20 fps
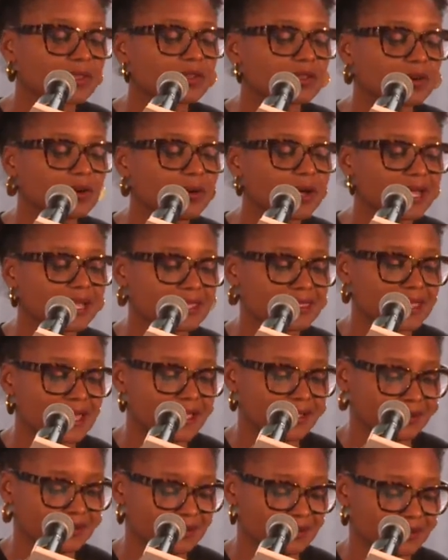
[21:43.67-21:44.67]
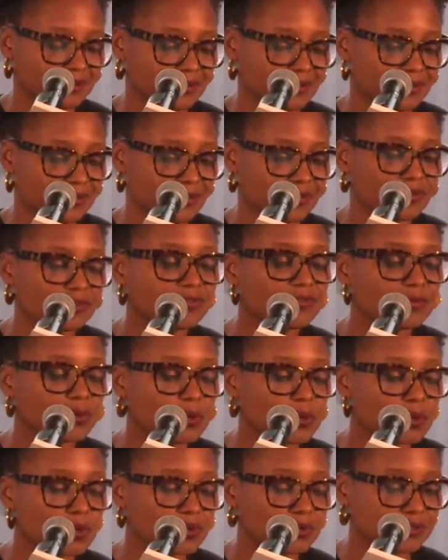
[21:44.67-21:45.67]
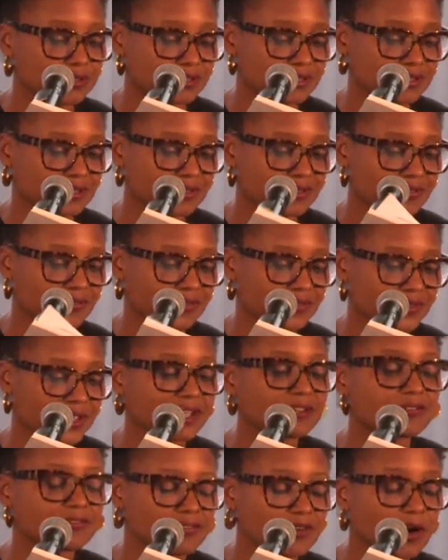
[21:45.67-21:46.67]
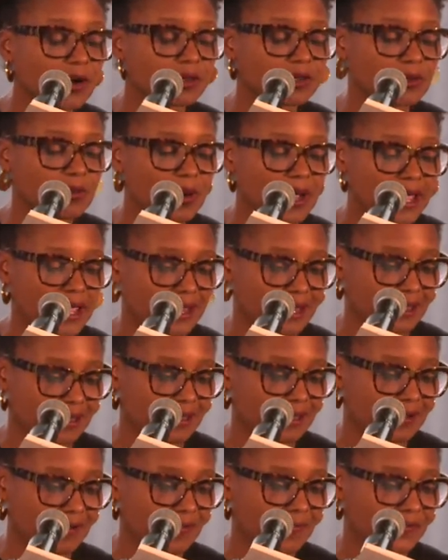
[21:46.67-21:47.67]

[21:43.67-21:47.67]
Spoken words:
Quake then, fools, and fall away.